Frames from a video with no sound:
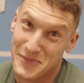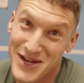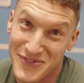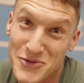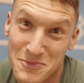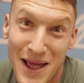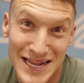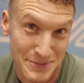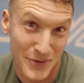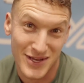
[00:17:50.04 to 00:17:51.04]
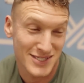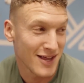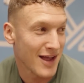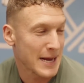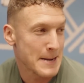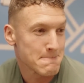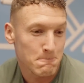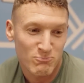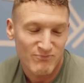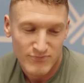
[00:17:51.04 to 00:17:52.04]
mean, it feels mad to be honest. Like,
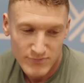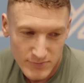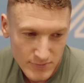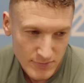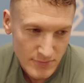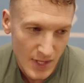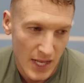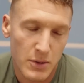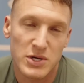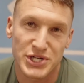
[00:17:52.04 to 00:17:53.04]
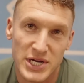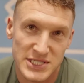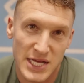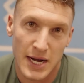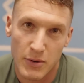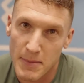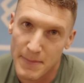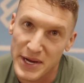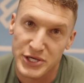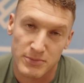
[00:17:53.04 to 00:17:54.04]
I don't want to jinx it and I want to
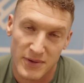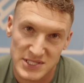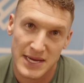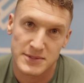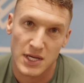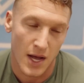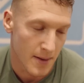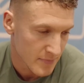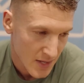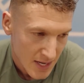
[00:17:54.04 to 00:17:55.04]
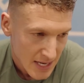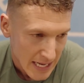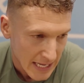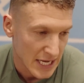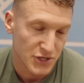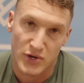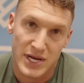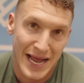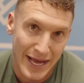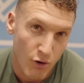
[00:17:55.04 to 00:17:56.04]
be patient, but at the same time,
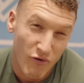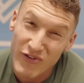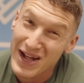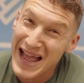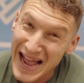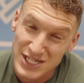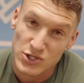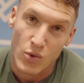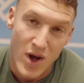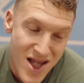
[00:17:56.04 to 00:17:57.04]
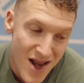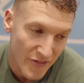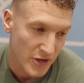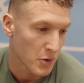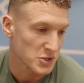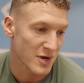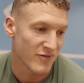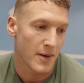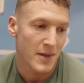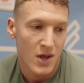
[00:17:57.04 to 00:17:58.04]
literally cannot feel it at all, nothing
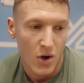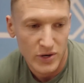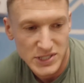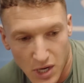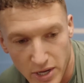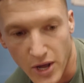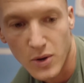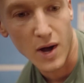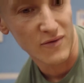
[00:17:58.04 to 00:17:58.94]
whatsoever. On a side note,